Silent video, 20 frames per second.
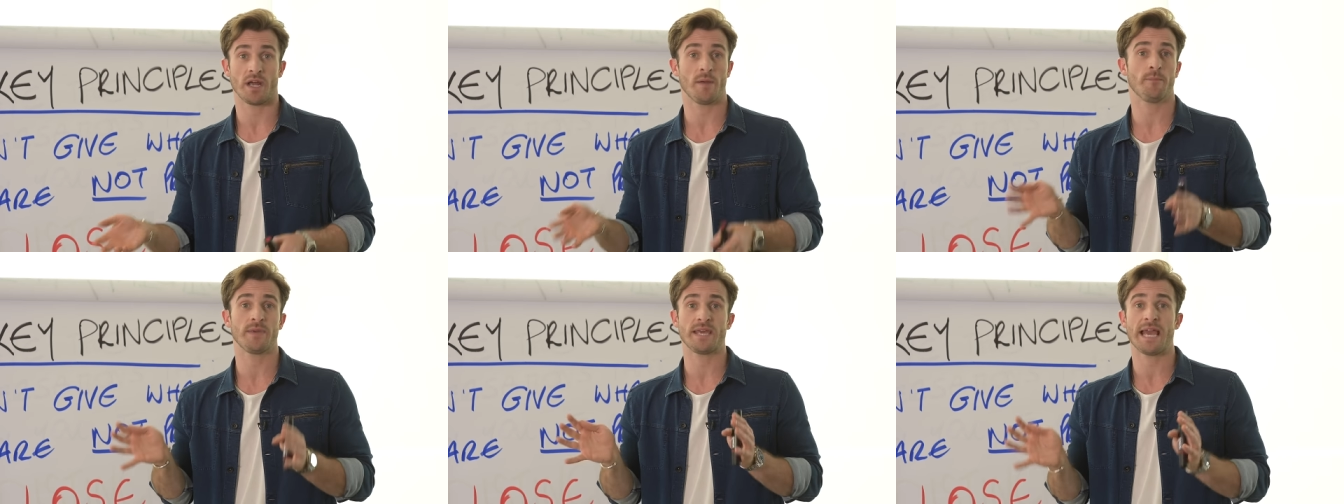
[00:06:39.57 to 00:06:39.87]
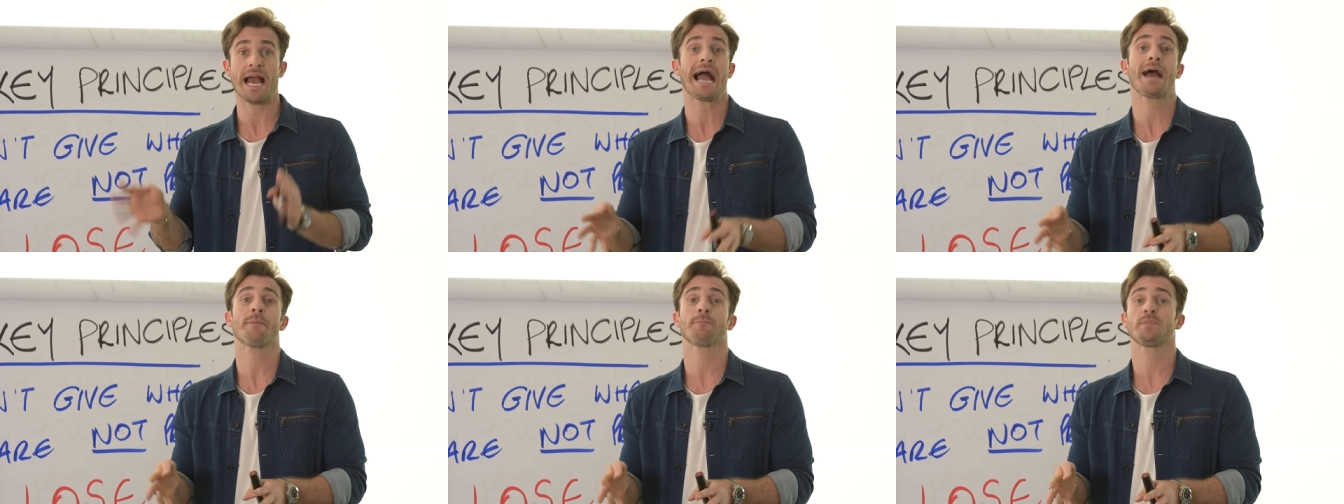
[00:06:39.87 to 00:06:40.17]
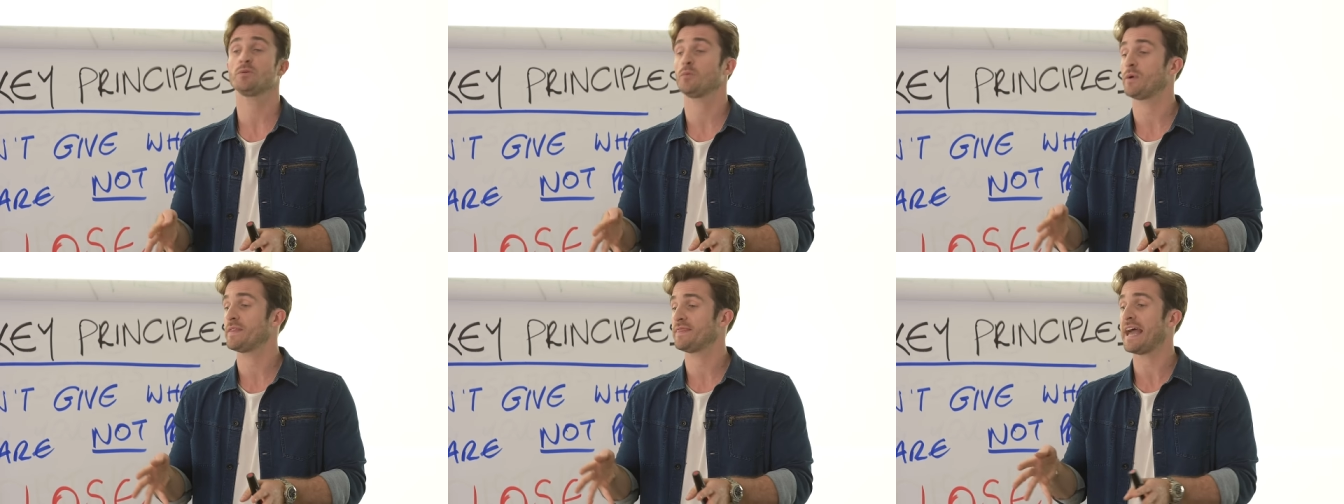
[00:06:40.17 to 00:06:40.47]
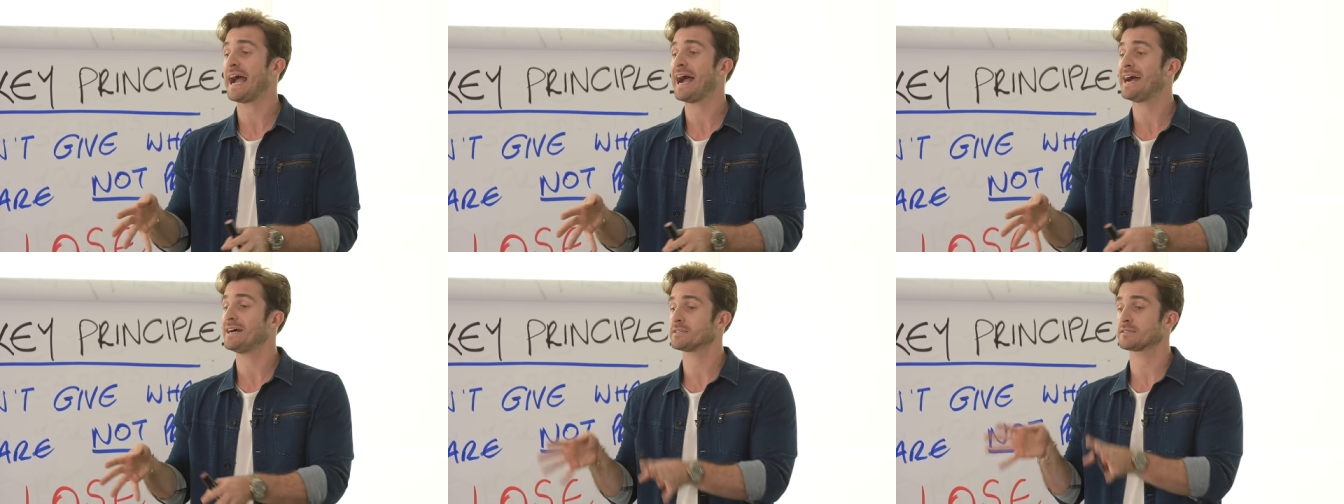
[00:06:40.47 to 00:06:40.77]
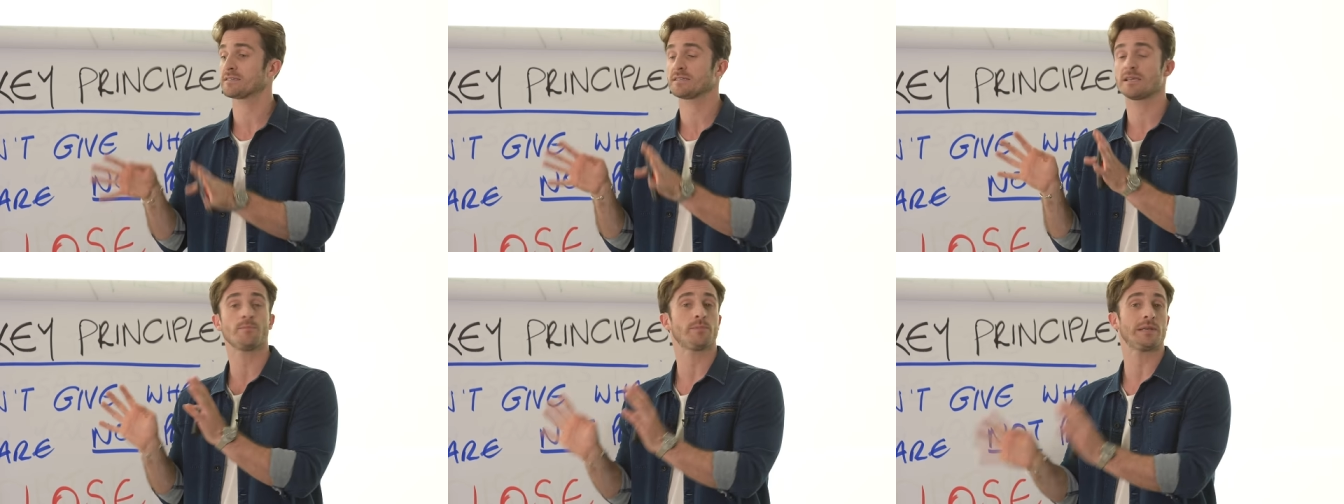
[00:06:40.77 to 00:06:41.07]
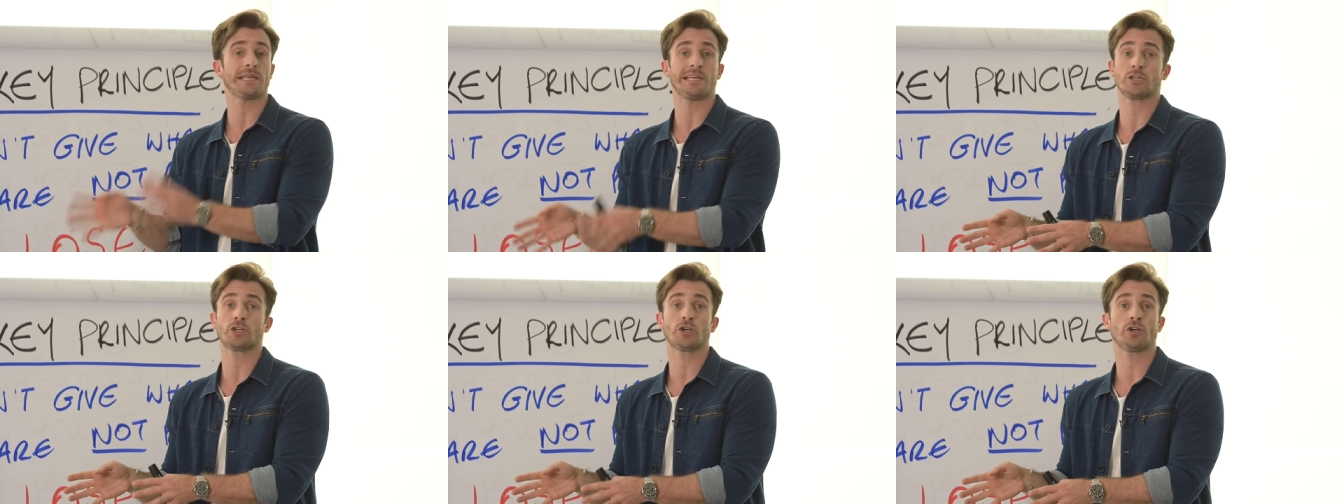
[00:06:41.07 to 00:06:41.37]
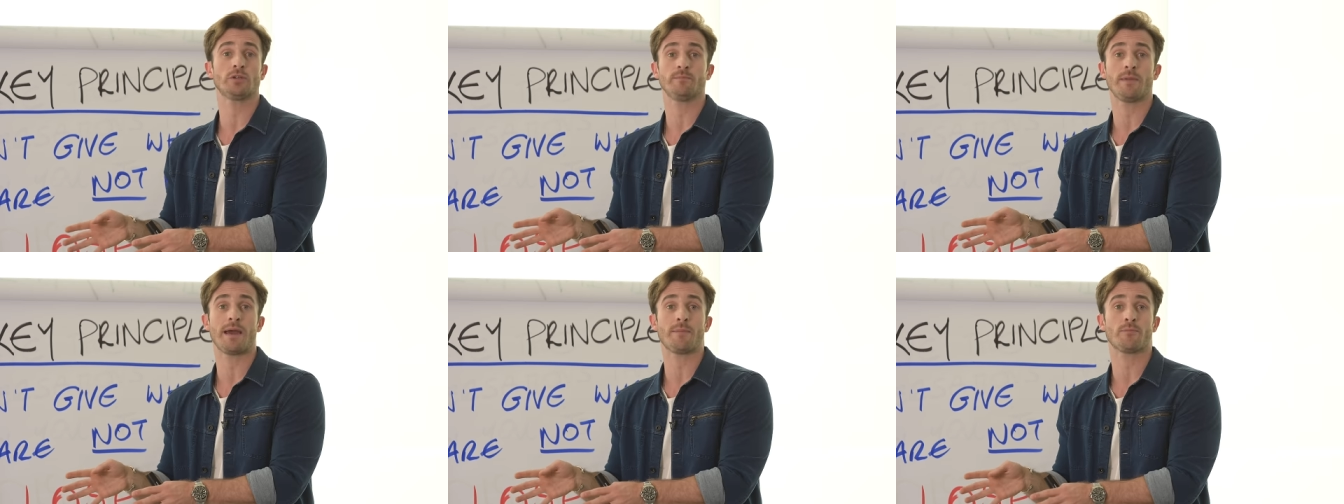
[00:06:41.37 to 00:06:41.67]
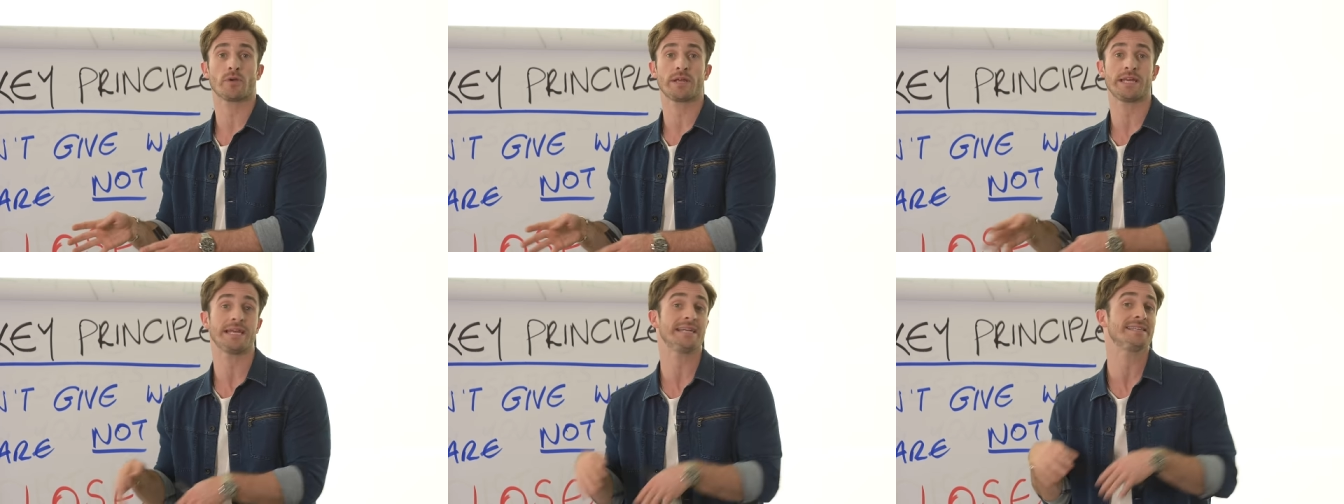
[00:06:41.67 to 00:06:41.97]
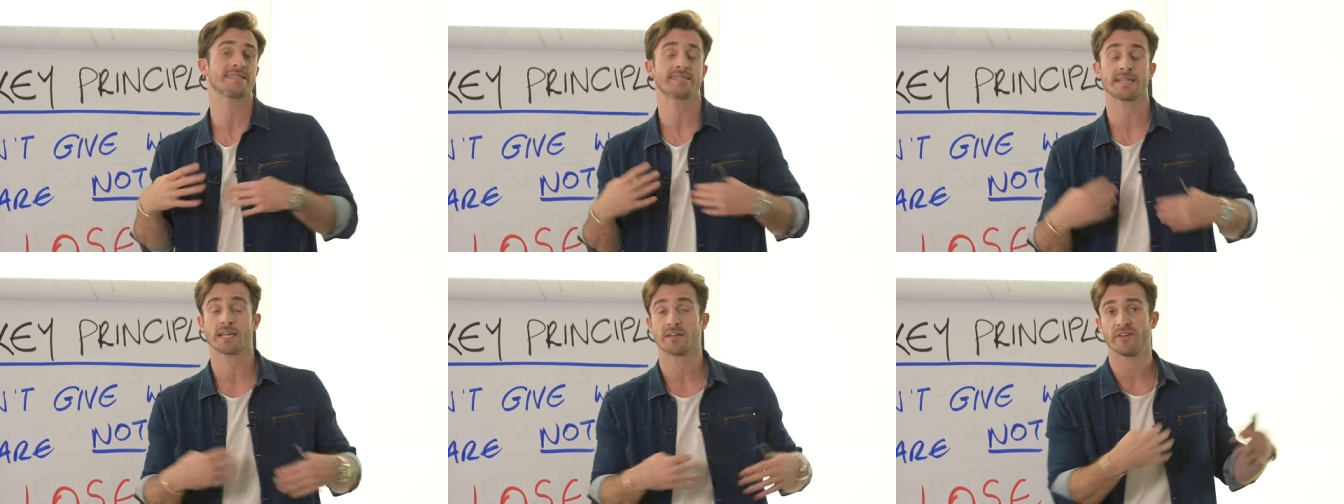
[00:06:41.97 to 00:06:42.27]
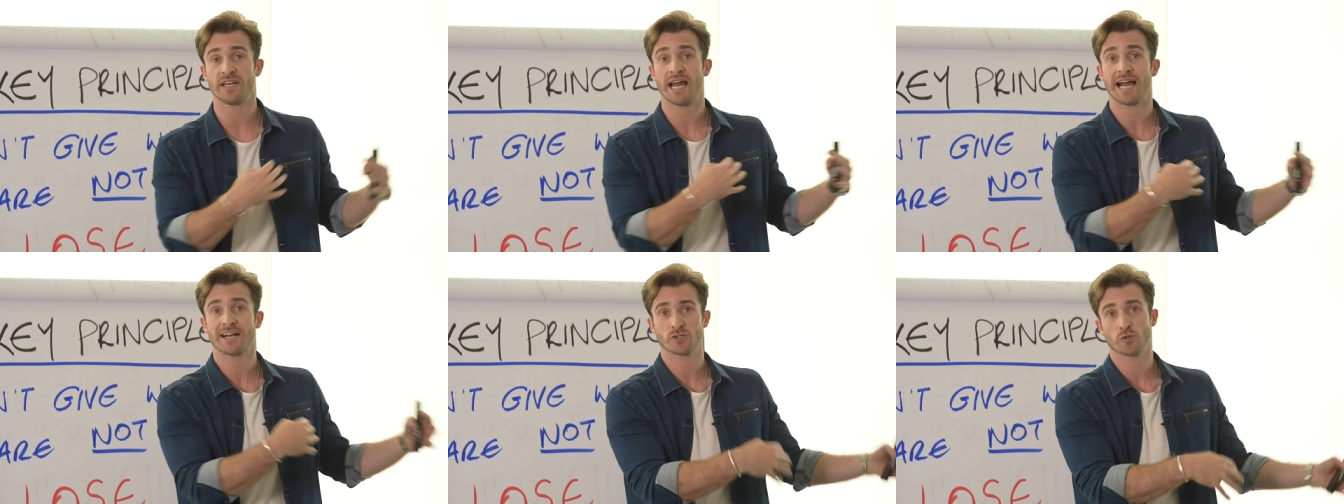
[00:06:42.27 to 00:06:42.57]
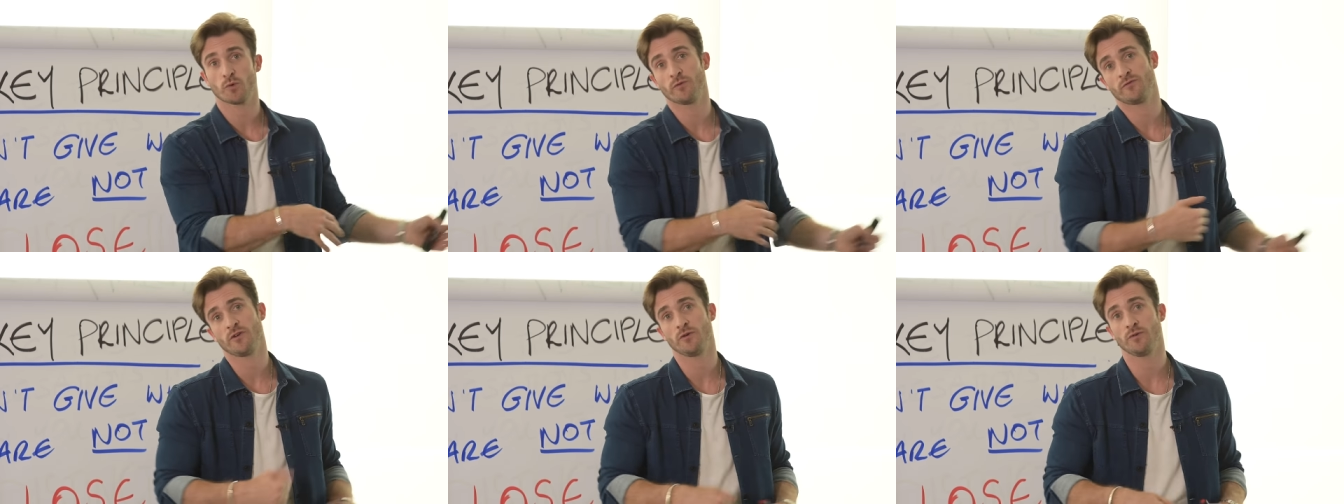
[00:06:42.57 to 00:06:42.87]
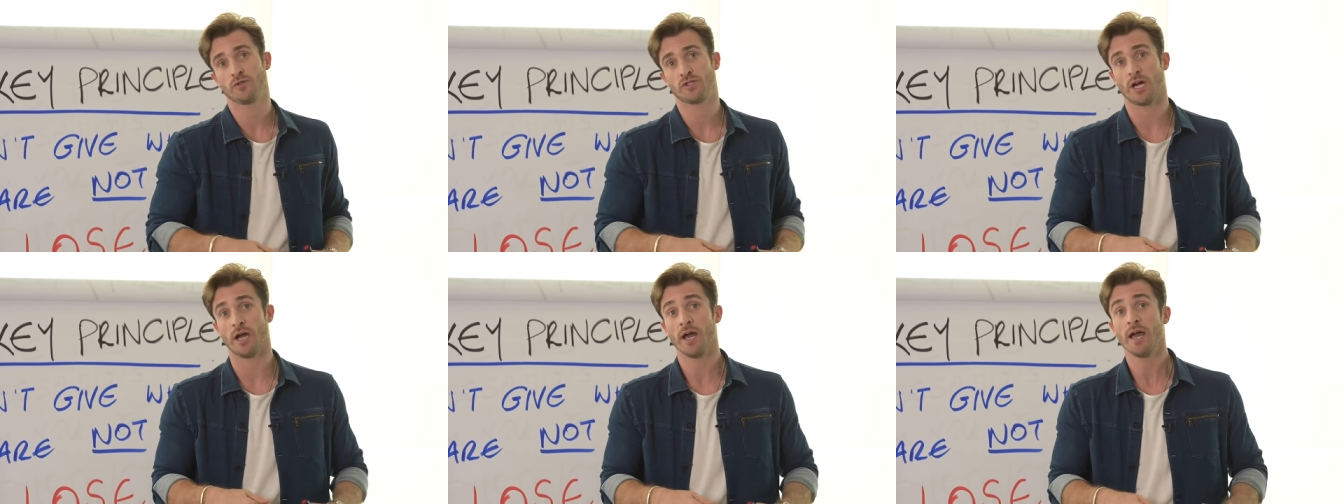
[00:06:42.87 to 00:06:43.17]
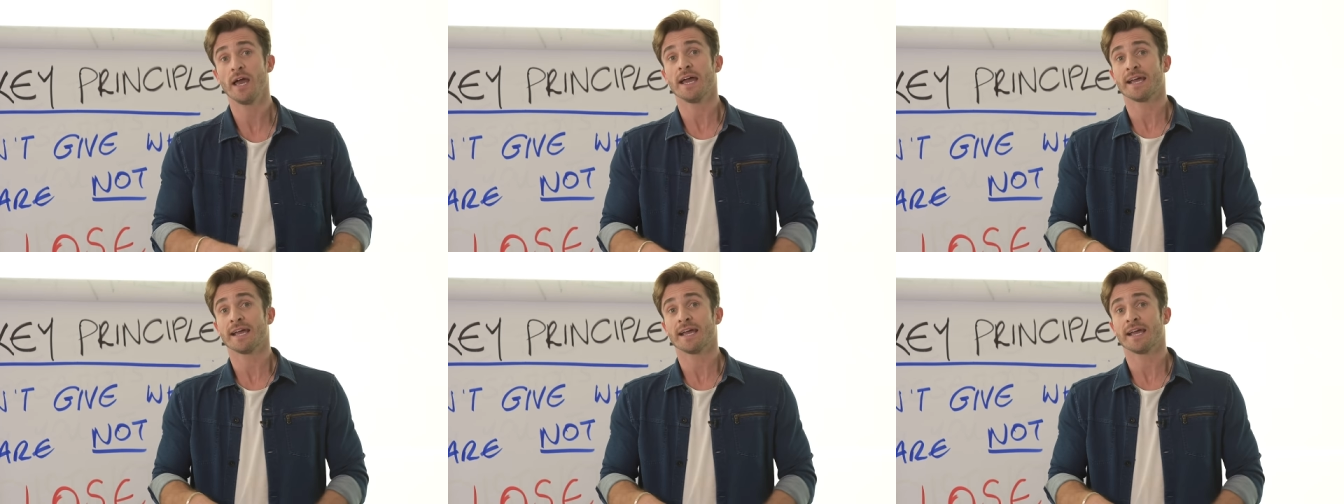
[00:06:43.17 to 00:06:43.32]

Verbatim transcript: and be happy with that as simply a good memory instead of an actual future?